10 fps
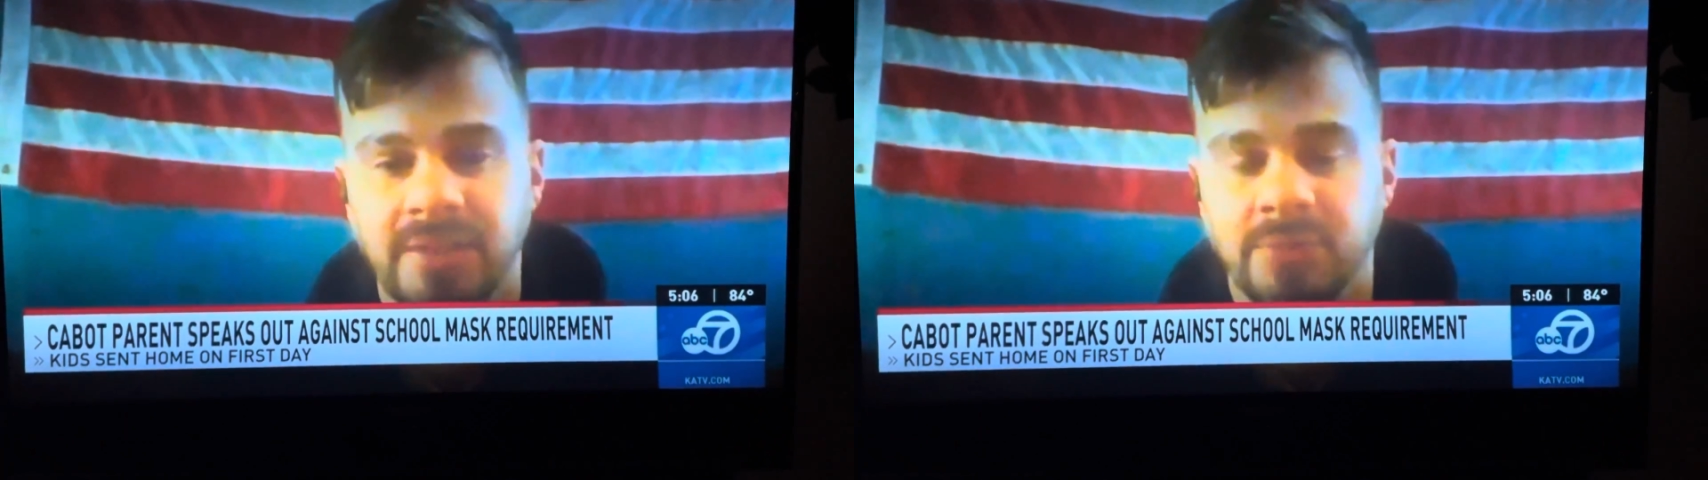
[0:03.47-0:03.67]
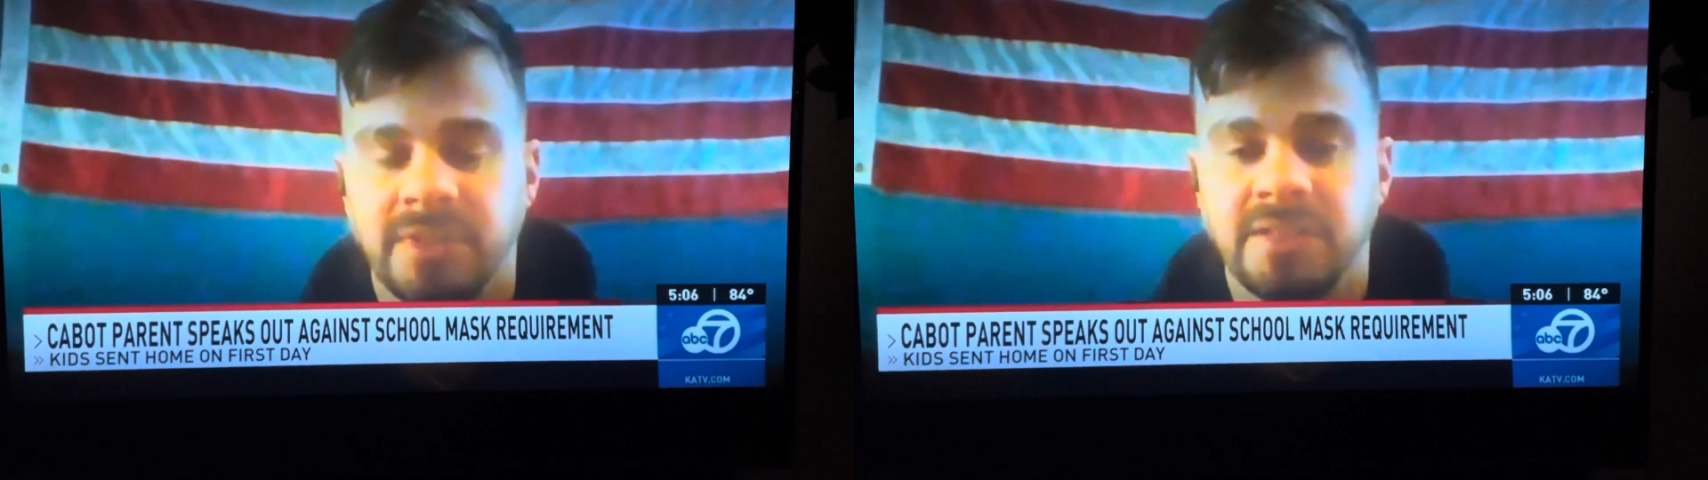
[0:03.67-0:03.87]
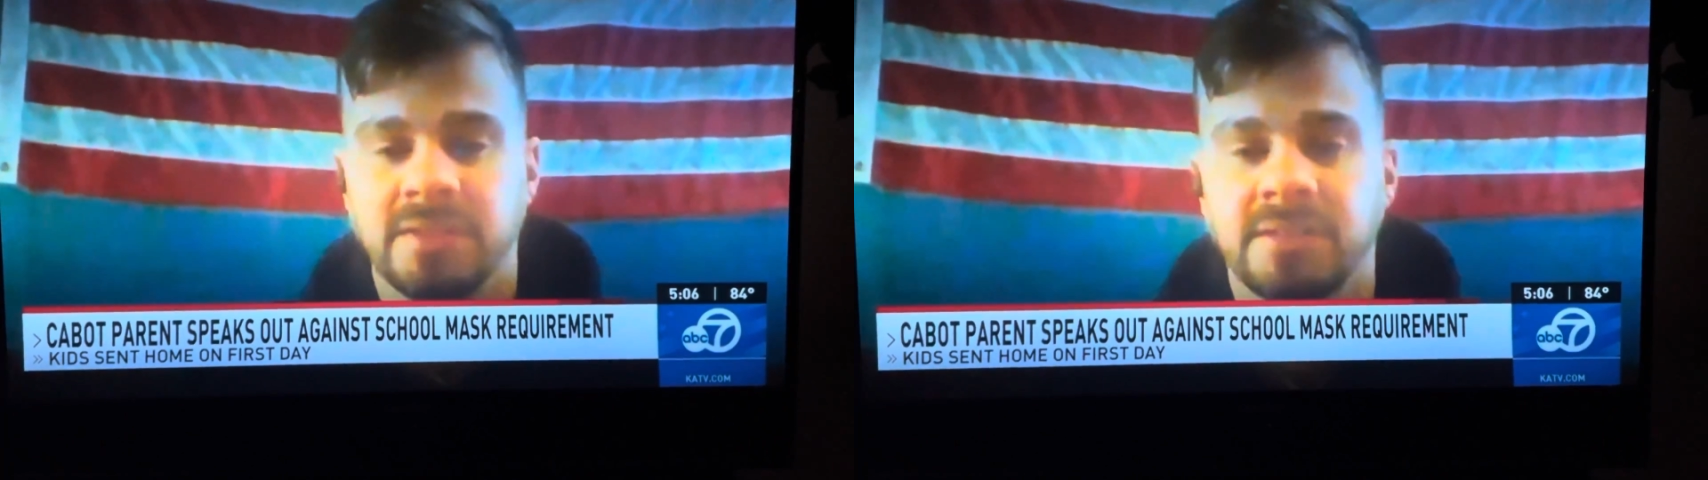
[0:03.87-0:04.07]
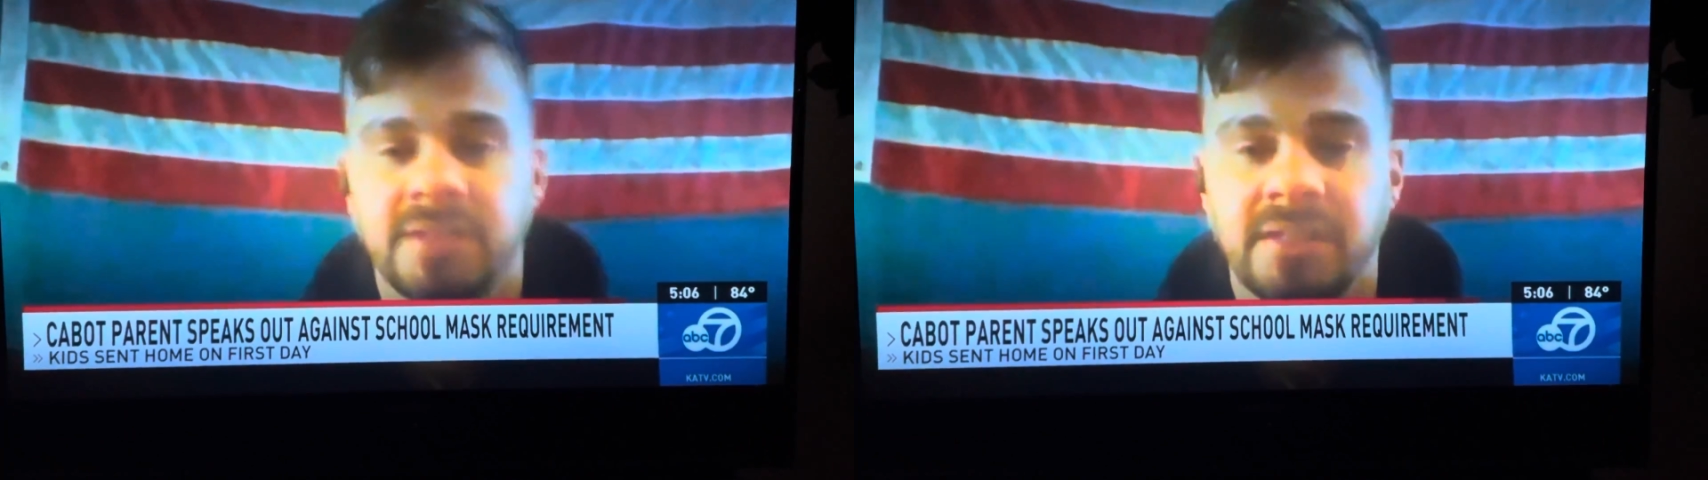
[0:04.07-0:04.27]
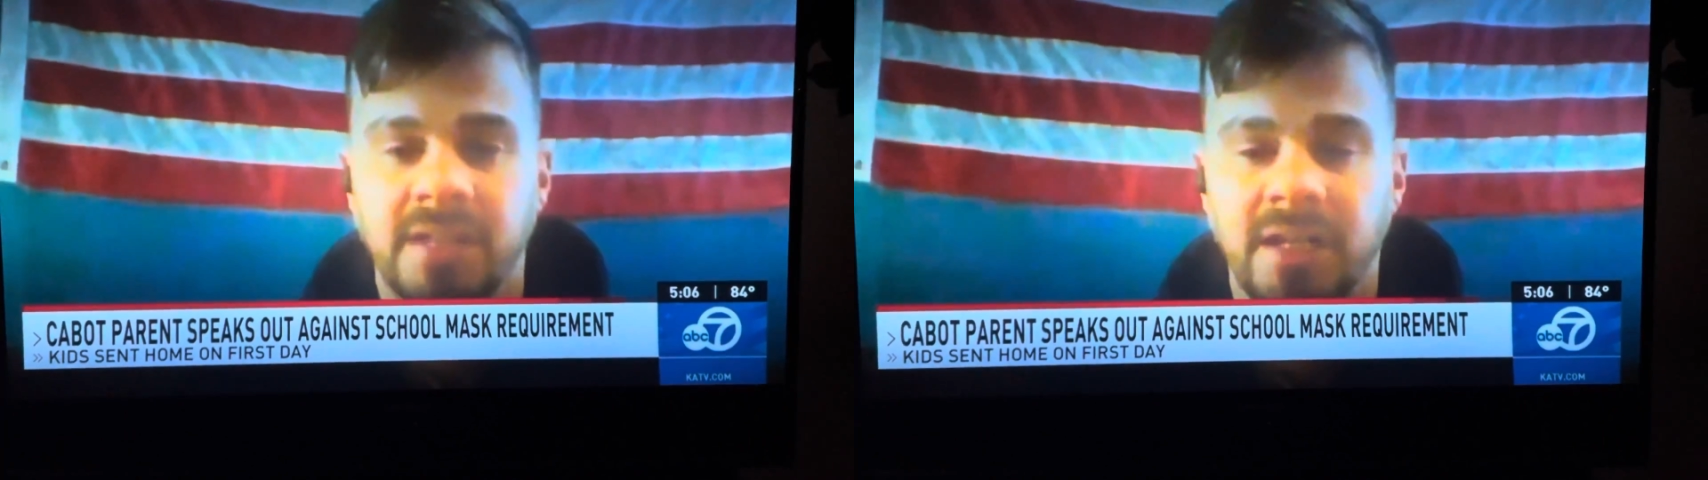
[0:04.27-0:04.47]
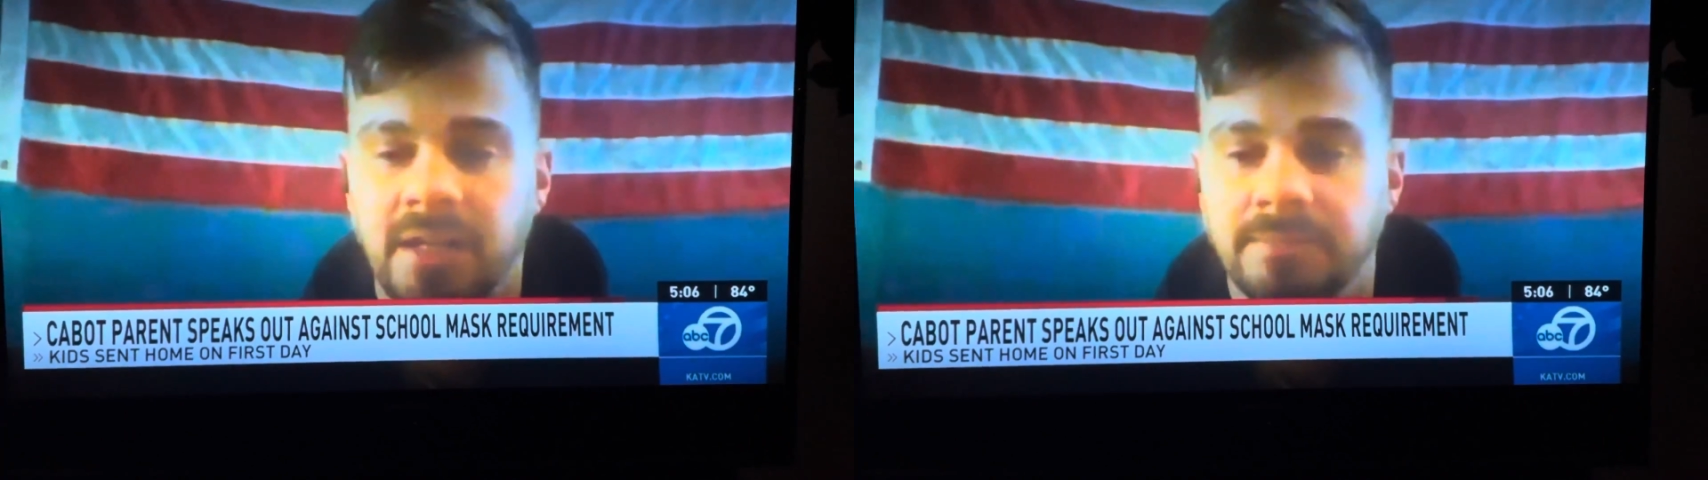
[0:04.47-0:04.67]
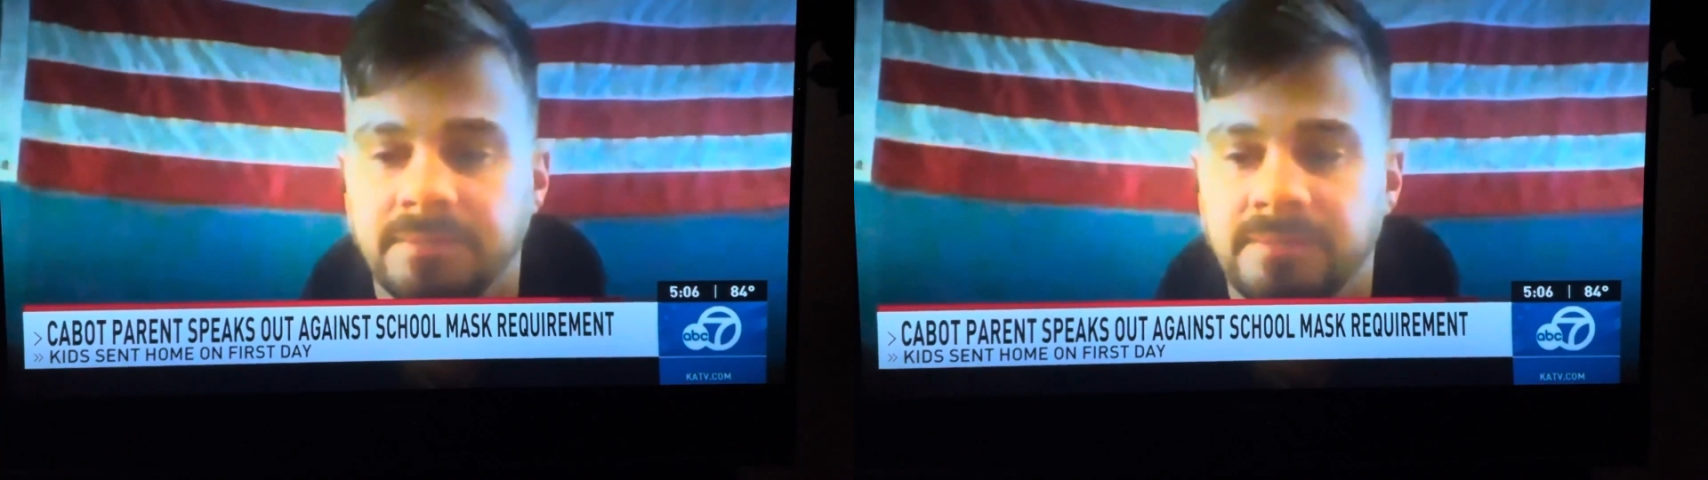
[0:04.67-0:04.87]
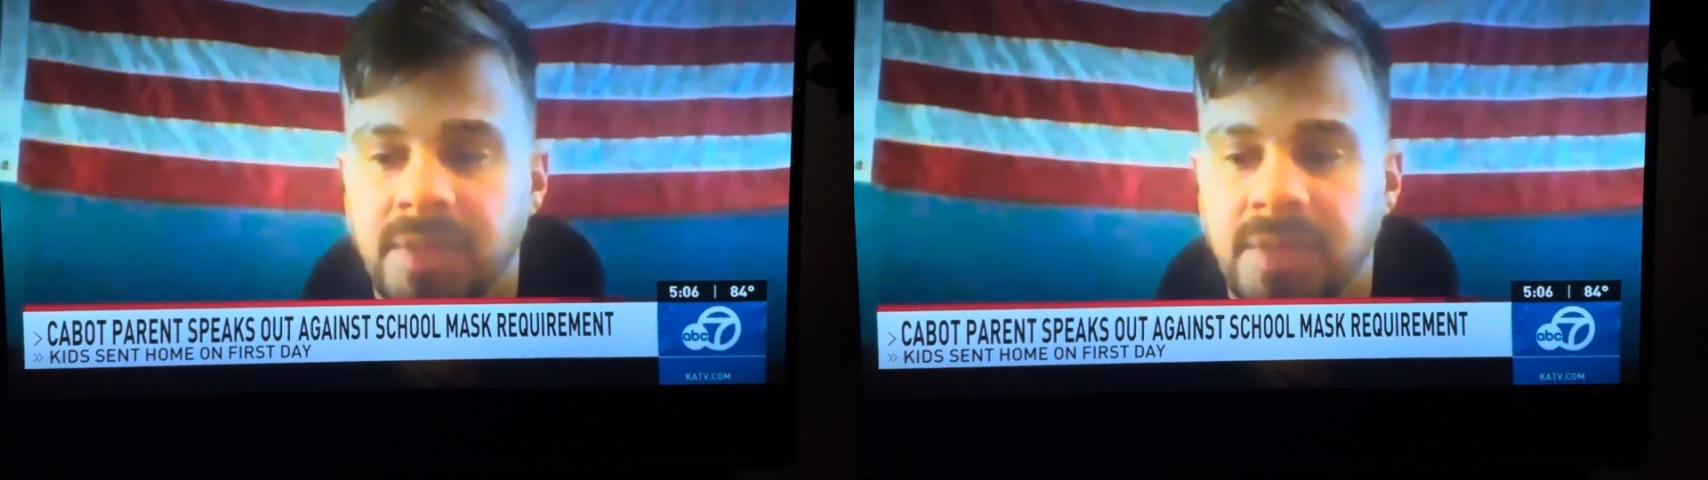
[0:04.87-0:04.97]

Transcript: eight twenty, um,